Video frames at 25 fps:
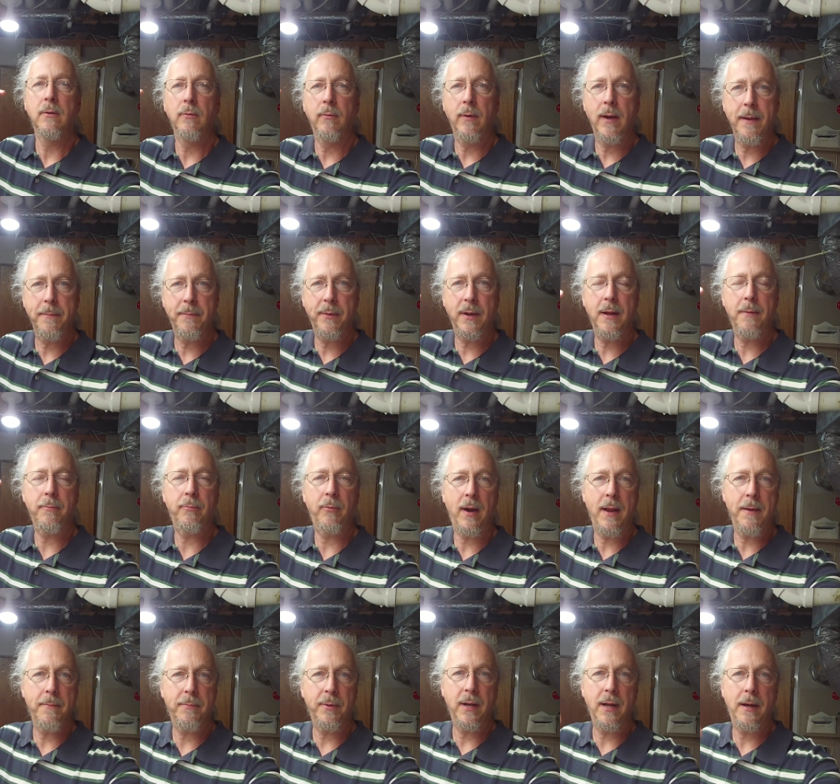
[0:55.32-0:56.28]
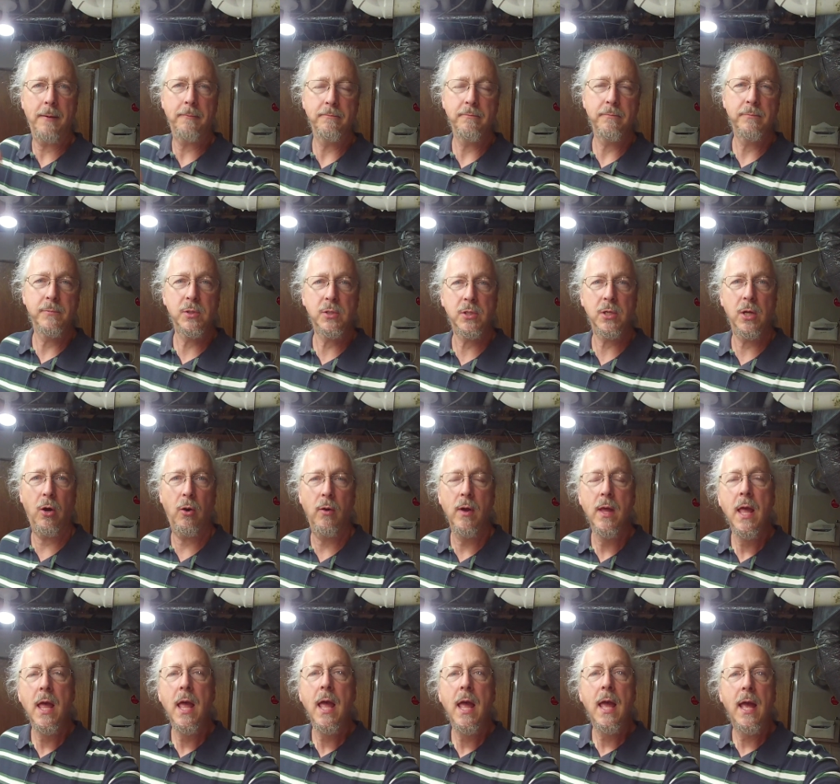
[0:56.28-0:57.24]
ramp it up, ramp it up. So
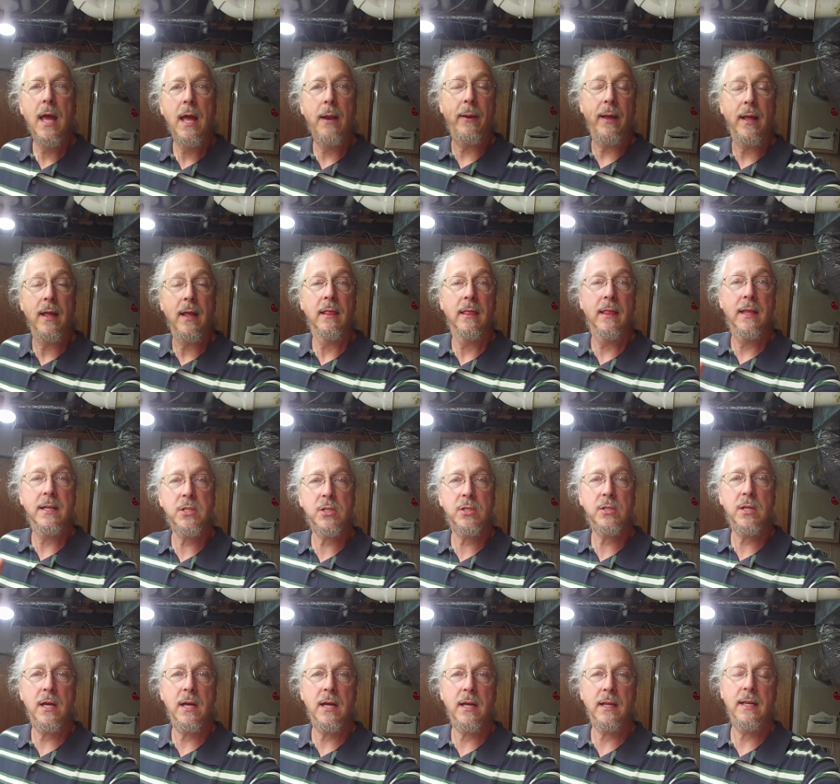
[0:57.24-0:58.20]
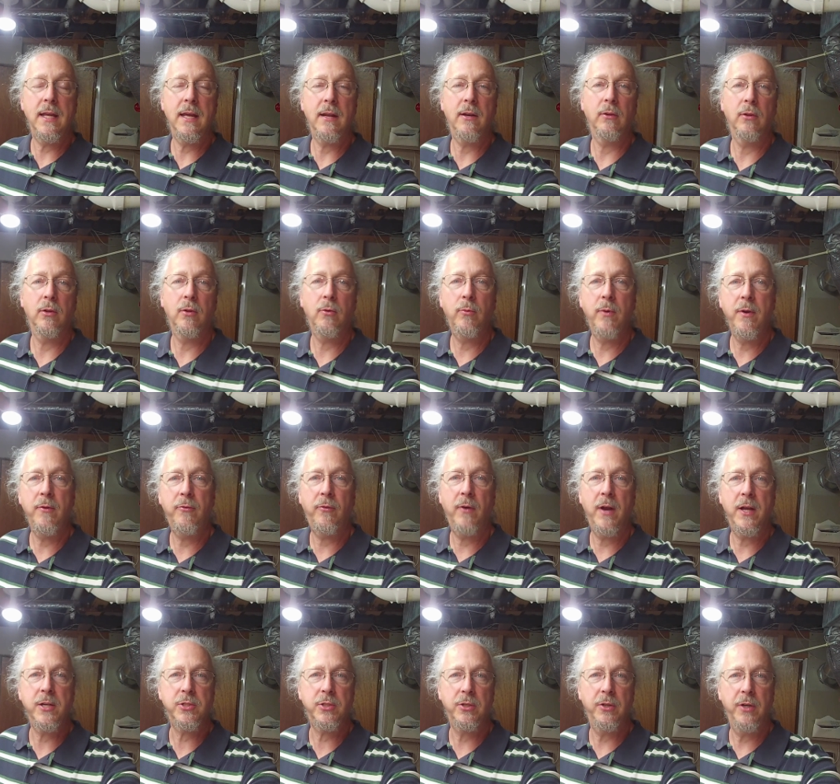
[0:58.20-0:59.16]
anyway, let's get a little
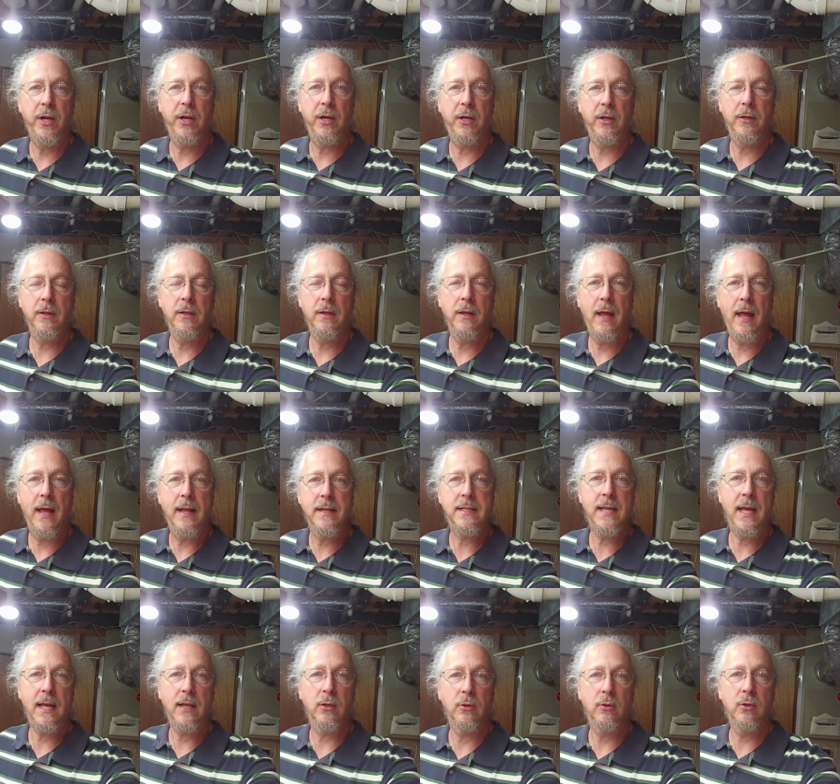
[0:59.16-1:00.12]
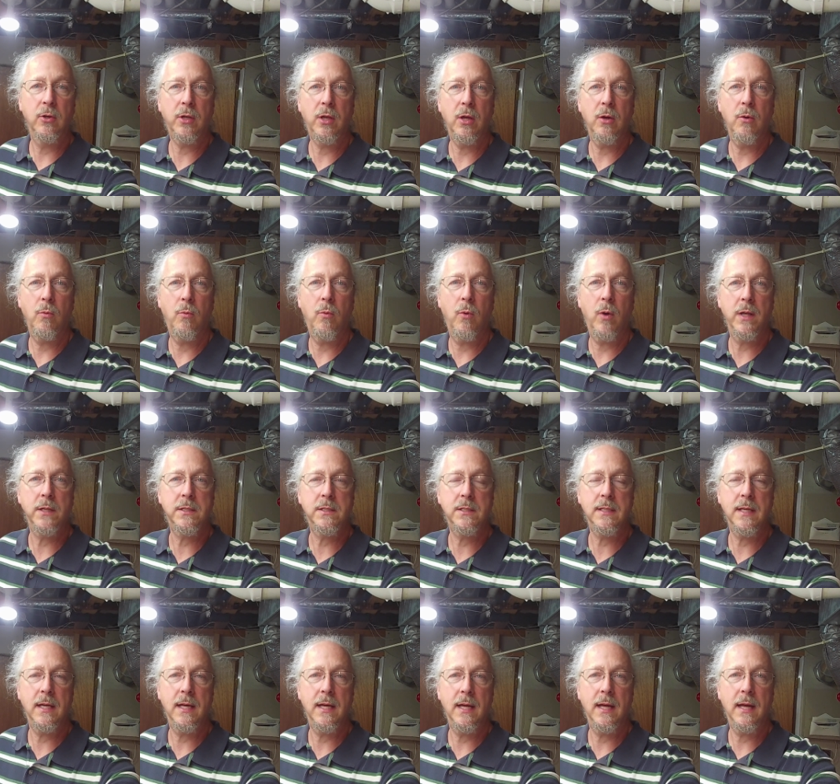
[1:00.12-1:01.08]
refresher here and take a look at what
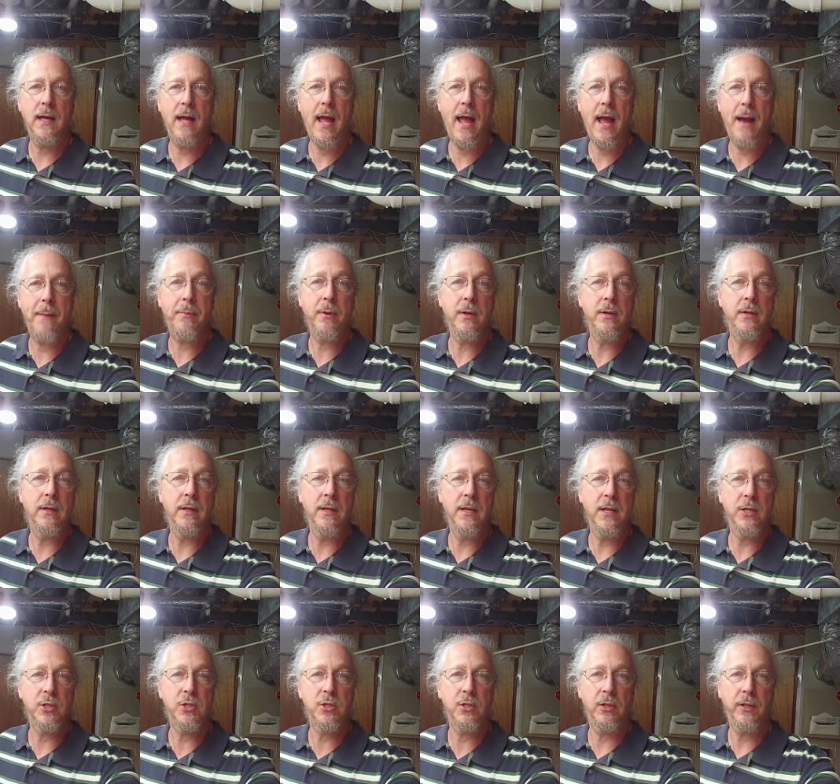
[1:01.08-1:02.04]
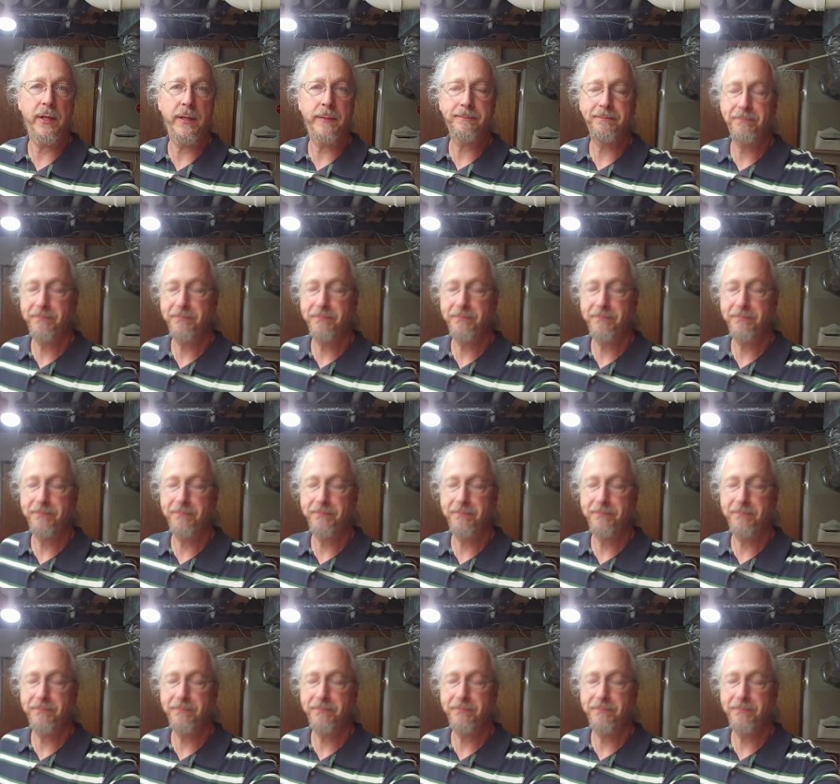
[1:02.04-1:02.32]
happened initially.